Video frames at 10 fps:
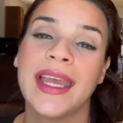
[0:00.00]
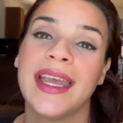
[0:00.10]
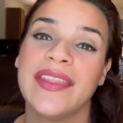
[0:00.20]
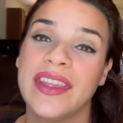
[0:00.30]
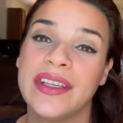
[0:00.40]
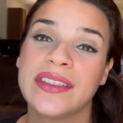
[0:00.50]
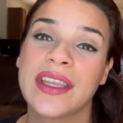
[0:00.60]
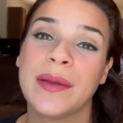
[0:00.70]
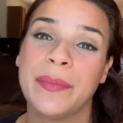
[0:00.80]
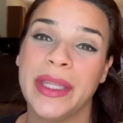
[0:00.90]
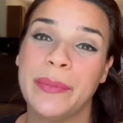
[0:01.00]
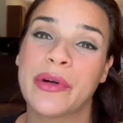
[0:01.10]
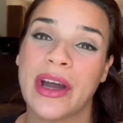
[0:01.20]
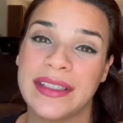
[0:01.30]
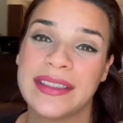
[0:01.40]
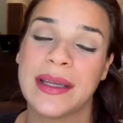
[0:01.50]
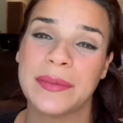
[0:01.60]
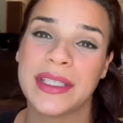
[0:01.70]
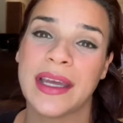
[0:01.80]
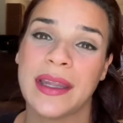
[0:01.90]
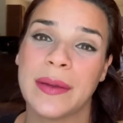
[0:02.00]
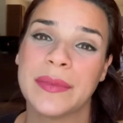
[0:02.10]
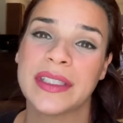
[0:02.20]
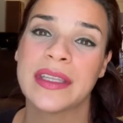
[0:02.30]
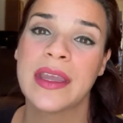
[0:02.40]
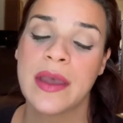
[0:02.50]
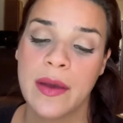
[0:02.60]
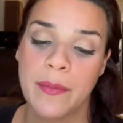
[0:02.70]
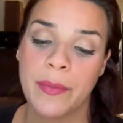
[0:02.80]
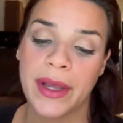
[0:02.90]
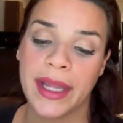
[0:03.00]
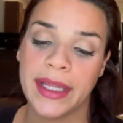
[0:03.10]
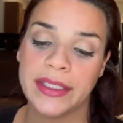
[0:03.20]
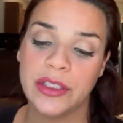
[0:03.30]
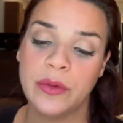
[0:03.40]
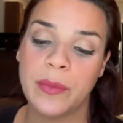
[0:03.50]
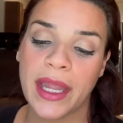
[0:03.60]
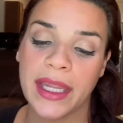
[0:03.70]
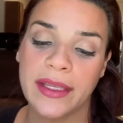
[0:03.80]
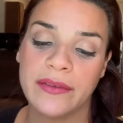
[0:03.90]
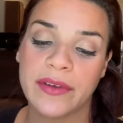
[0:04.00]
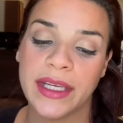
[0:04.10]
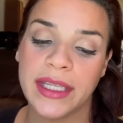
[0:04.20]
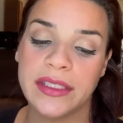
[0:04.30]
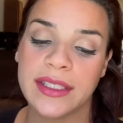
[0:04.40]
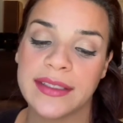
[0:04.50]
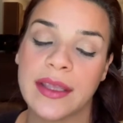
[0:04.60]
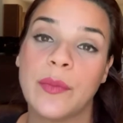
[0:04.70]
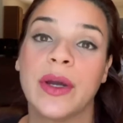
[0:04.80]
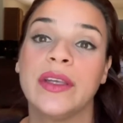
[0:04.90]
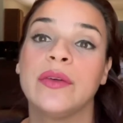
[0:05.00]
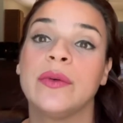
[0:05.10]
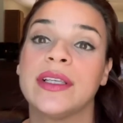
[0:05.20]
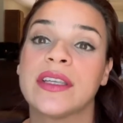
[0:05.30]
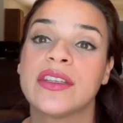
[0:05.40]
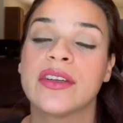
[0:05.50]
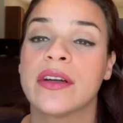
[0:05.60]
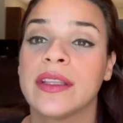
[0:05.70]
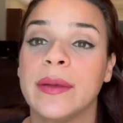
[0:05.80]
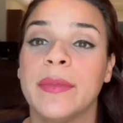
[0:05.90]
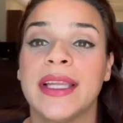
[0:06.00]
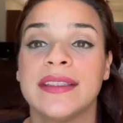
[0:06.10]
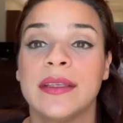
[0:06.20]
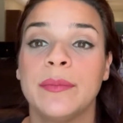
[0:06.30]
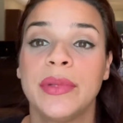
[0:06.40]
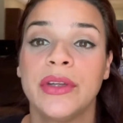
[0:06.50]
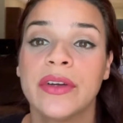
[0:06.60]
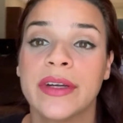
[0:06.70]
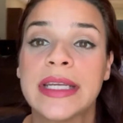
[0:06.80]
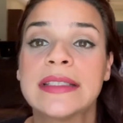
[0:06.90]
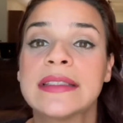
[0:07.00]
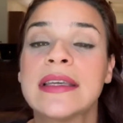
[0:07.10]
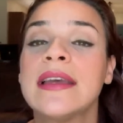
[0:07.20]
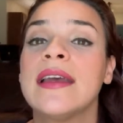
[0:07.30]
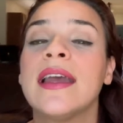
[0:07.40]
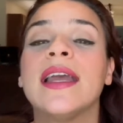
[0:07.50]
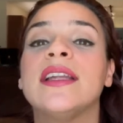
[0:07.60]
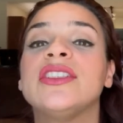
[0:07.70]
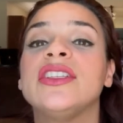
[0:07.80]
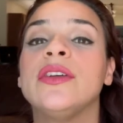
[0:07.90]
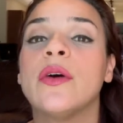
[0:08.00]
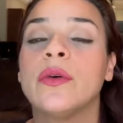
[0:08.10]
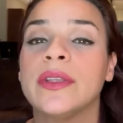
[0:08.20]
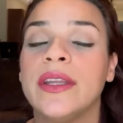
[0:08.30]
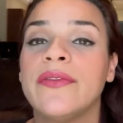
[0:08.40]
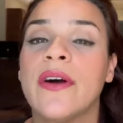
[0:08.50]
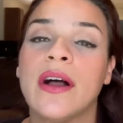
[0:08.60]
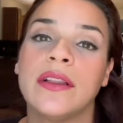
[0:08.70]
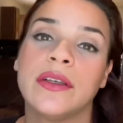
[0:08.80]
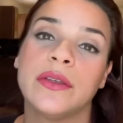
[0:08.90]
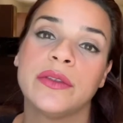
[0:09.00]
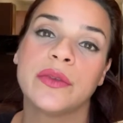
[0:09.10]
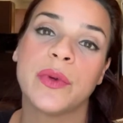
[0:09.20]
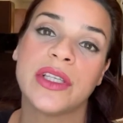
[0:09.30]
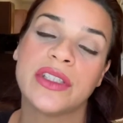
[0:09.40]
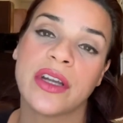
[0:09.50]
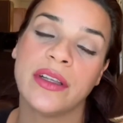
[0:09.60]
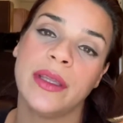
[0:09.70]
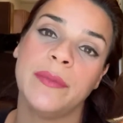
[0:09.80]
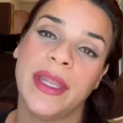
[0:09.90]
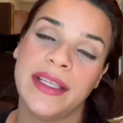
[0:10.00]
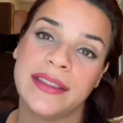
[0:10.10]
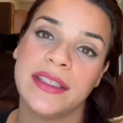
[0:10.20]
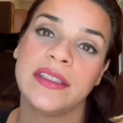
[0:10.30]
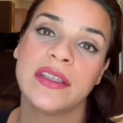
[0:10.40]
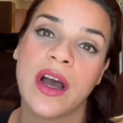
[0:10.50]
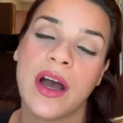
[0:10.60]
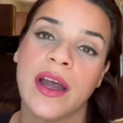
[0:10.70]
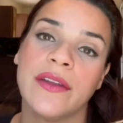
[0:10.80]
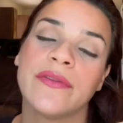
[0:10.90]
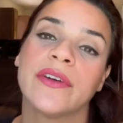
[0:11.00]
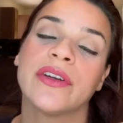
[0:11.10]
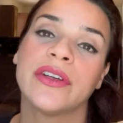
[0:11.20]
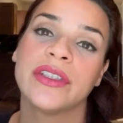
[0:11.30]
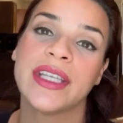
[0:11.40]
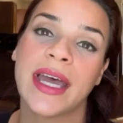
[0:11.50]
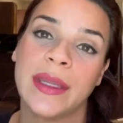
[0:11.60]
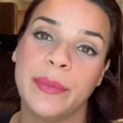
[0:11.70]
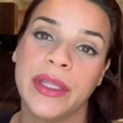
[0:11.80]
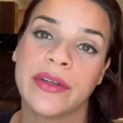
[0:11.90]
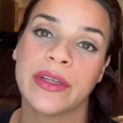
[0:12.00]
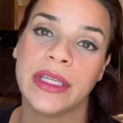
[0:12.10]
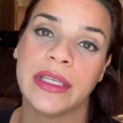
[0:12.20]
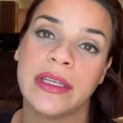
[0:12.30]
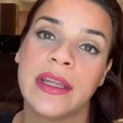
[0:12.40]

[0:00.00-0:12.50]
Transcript: And these can be broad sometimes. But you might run into someone who is a Charlotte Mason purist, and she only follows what Charlotte Mason taught for her time period.